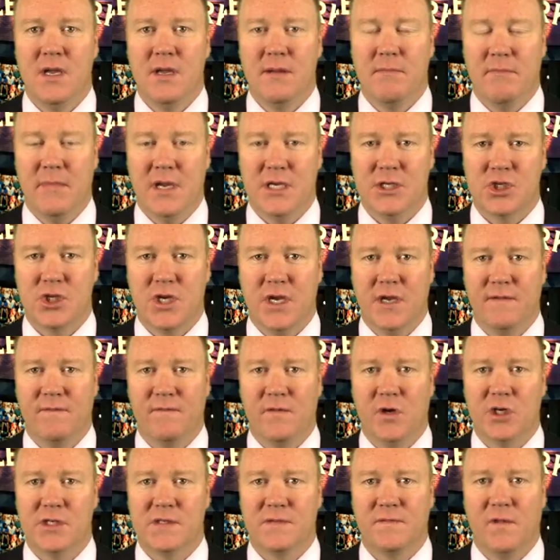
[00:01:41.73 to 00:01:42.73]

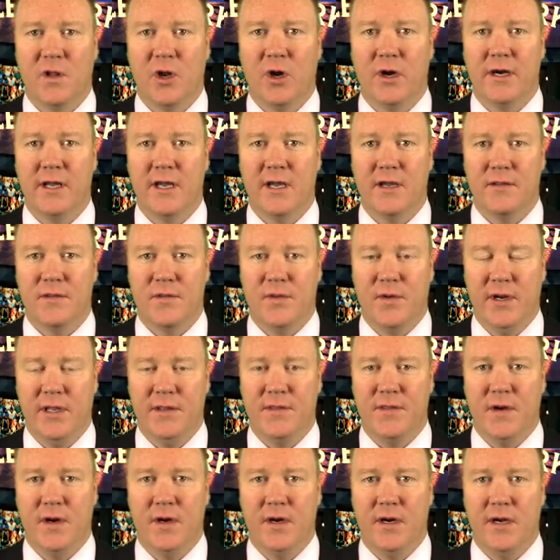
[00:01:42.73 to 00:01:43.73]
Michigan versus Florida at
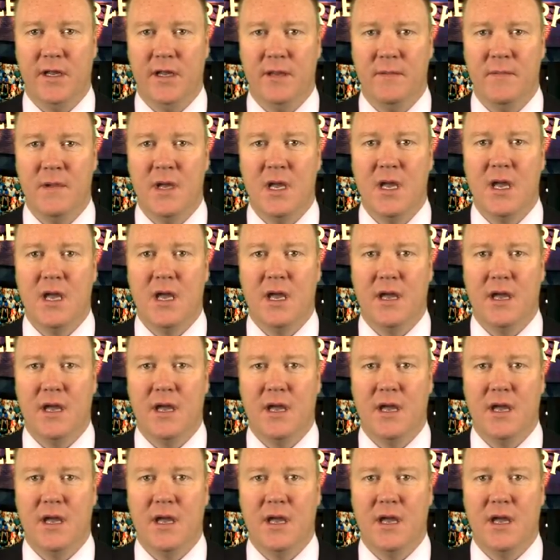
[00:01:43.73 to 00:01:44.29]
3.30.